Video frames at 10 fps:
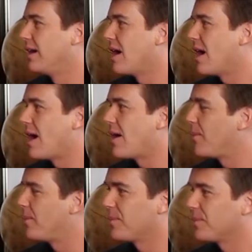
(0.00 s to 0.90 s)

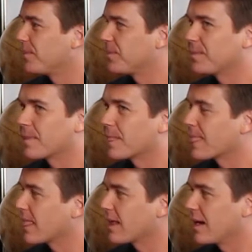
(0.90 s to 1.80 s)

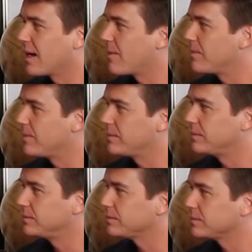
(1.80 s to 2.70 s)

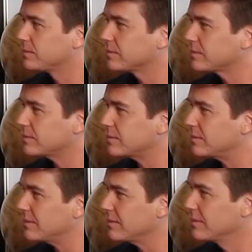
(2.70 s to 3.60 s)

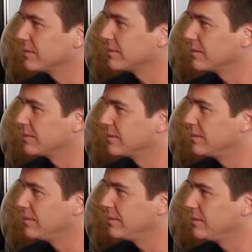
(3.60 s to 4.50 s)

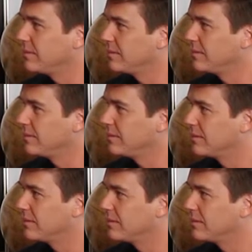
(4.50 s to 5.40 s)

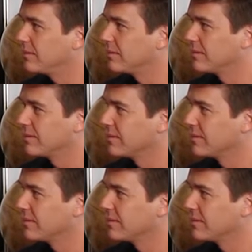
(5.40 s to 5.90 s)
The person shown says nothing.